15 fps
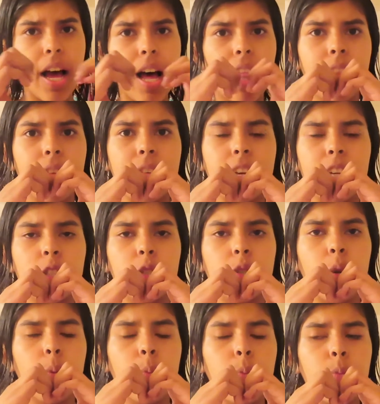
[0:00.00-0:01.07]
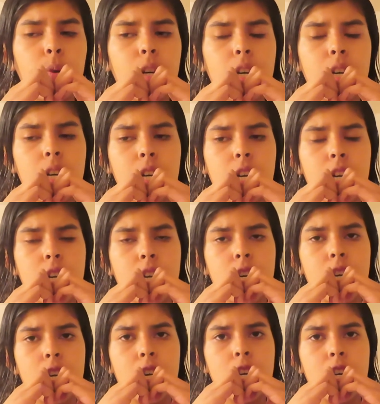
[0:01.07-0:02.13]
I love you guys so
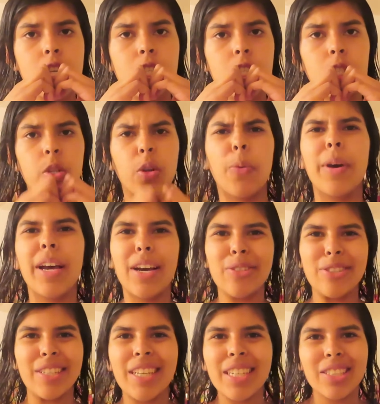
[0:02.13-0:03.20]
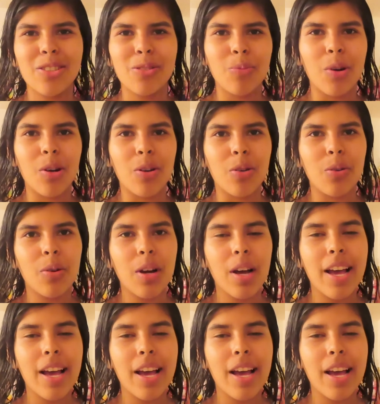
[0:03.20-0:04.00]
much. No, wait, I'll see you guys tomorrow.